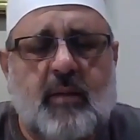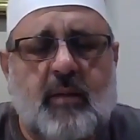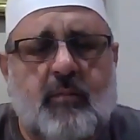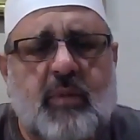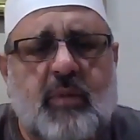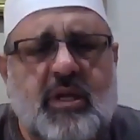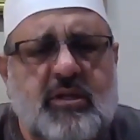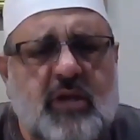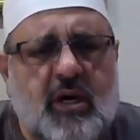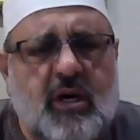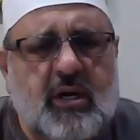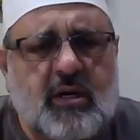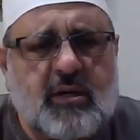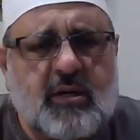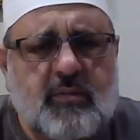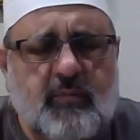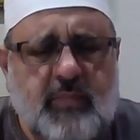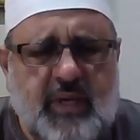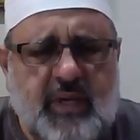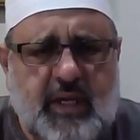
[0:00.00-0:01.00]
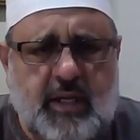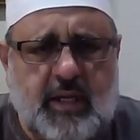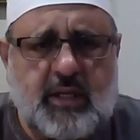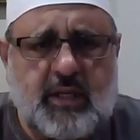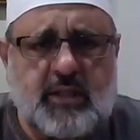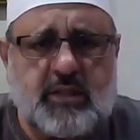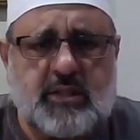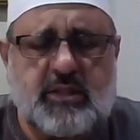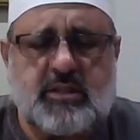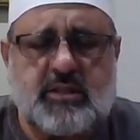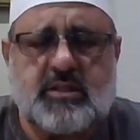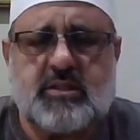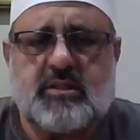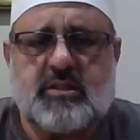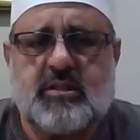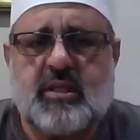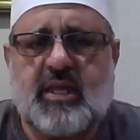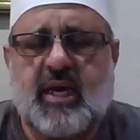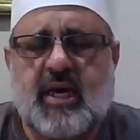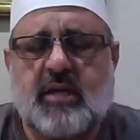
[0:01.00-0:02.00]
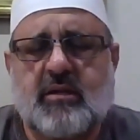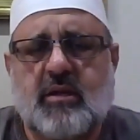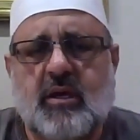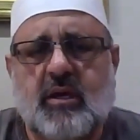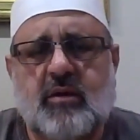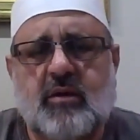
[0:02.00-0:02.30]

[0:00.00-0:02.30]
Matar means that,